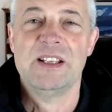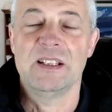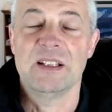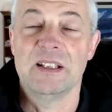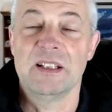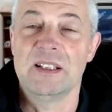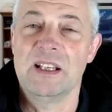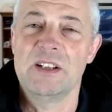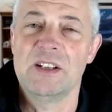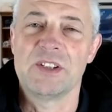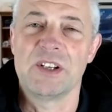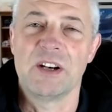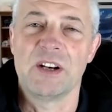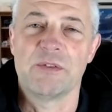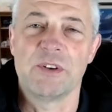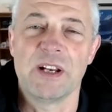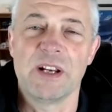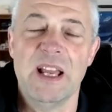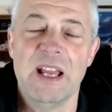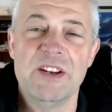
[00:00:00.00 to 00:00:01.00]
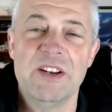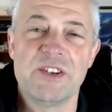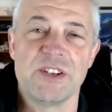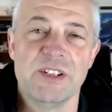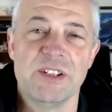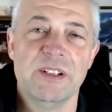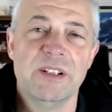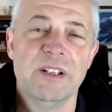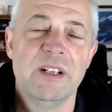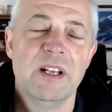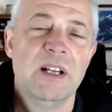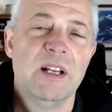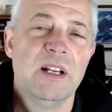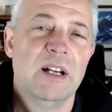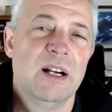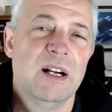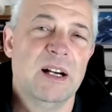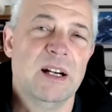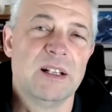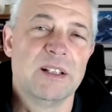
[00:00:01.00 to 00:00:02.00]
that they use a different engine
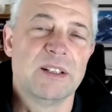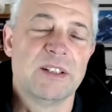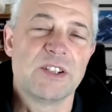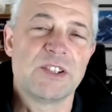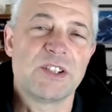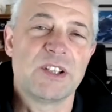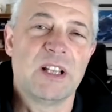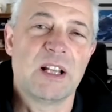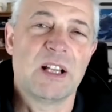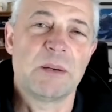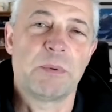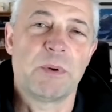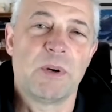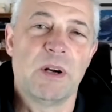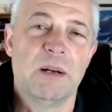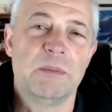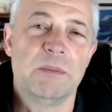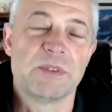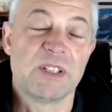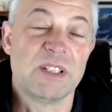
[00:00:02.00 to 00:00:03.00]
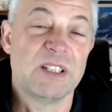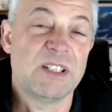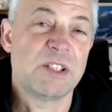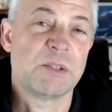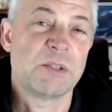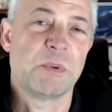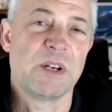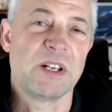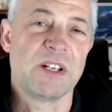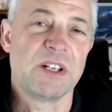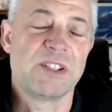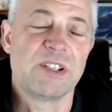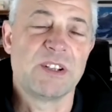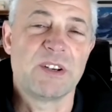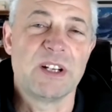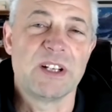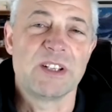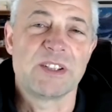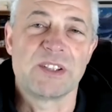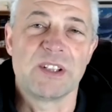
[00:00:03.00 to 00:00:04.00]
uh, there's a lot of problems, and this is pretty
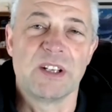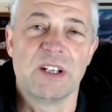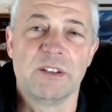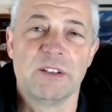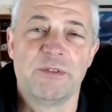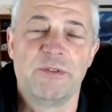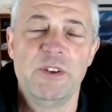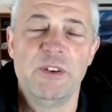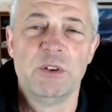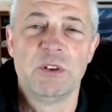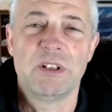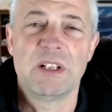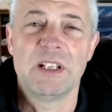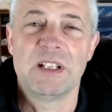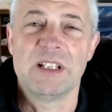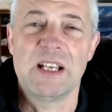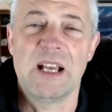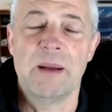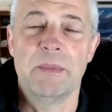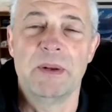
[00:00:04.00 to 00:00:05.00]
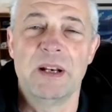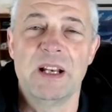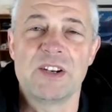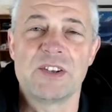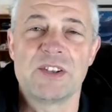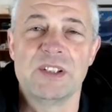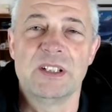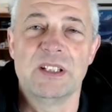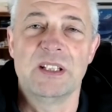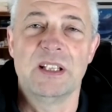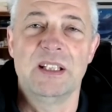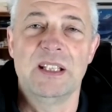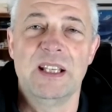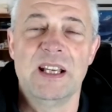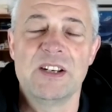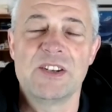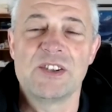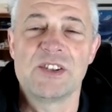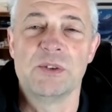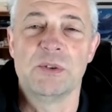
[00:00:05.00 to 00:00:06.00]
serious uh, fuel contamination in, in, the
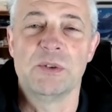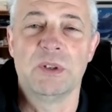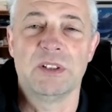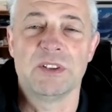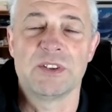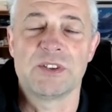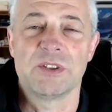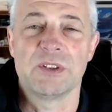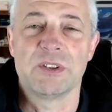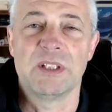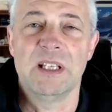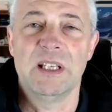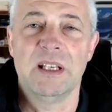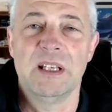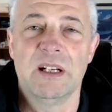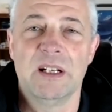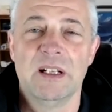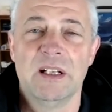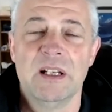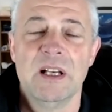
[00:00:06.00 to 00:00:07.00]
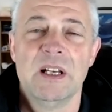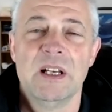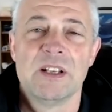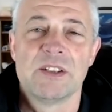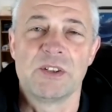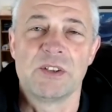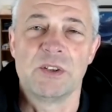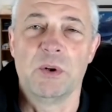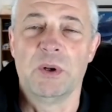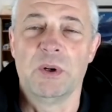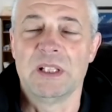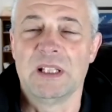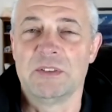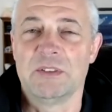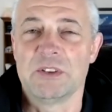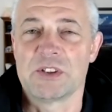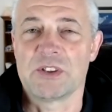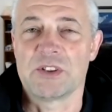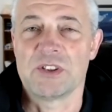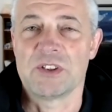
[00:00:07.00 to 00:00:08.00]
engine oil. So the uh, so the oil
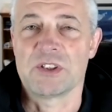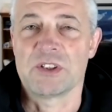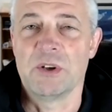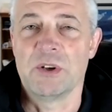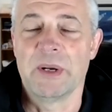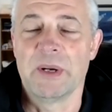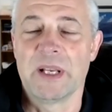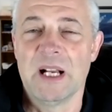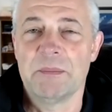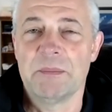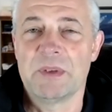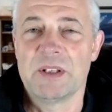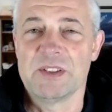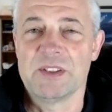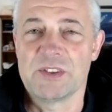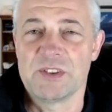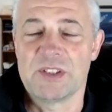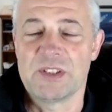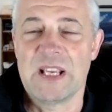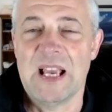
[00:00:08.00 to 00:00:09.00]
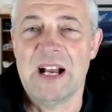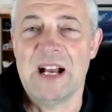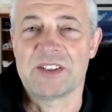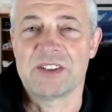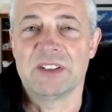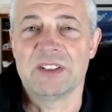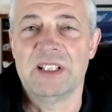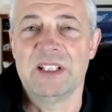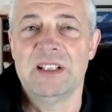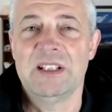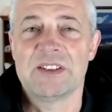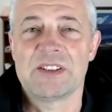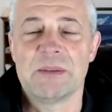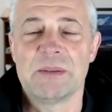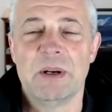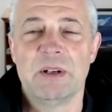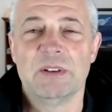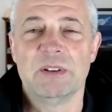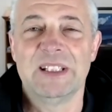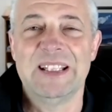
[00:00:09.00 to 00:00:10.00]
level starts going up because there's gasoline
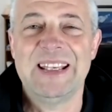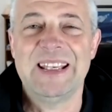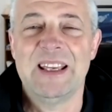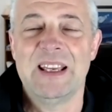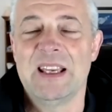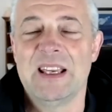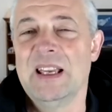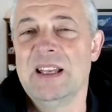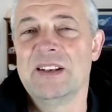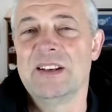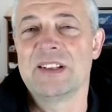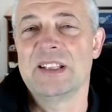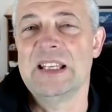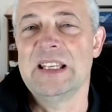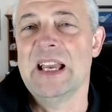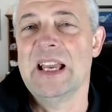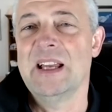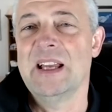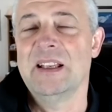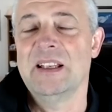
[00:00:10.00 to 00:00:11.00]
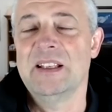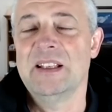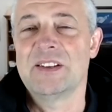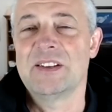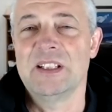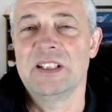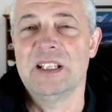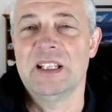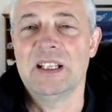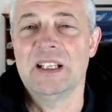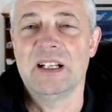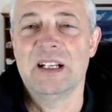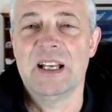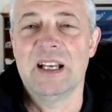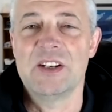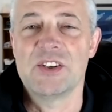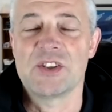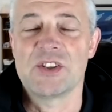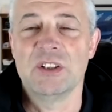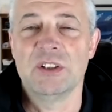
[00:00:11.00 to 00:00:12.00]
somehow leaking into the into the uh,
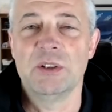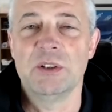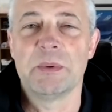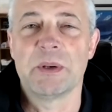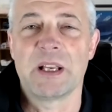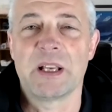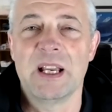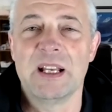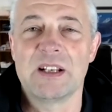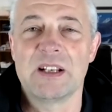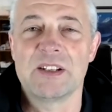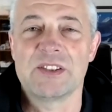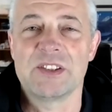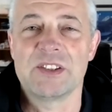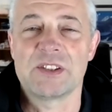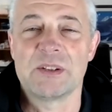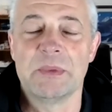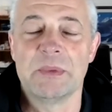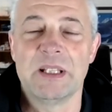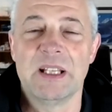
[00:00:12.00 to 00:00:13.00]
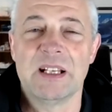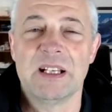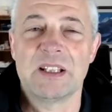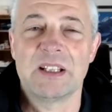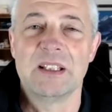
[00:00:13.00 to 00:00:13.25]
engine lubricating system, and that